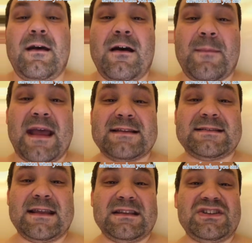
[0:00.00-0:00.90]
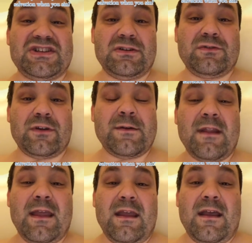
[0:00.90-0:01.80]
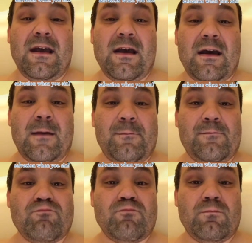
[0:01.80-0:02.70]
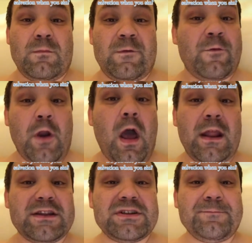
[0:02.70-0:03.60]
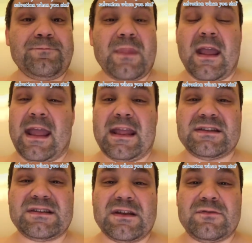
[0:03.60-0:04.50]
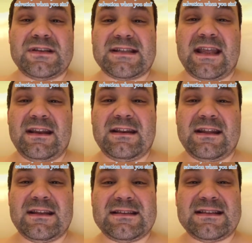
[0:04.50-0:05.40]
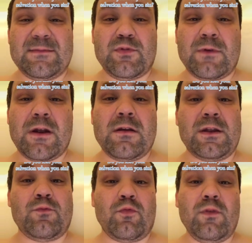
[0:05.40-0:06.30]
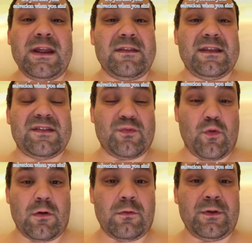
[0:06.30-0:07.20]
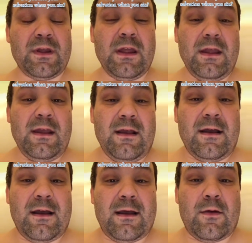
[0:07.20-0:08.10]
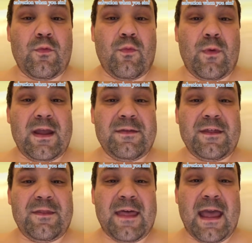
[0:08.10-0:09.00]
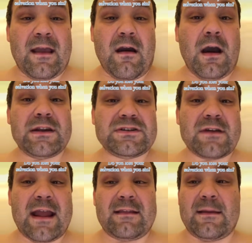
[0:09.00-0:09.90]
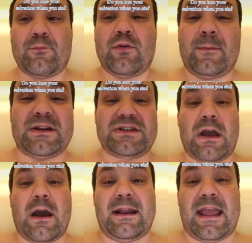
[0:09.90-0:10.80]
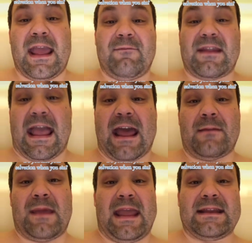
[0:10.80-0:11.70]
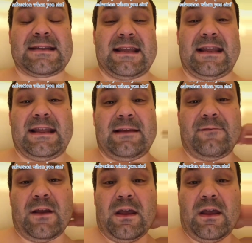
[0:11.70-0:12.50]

as his children, for knowledge. And so Satan is temporarily ruling this world. With that contract that pretty much God gave to Adam and to Eve.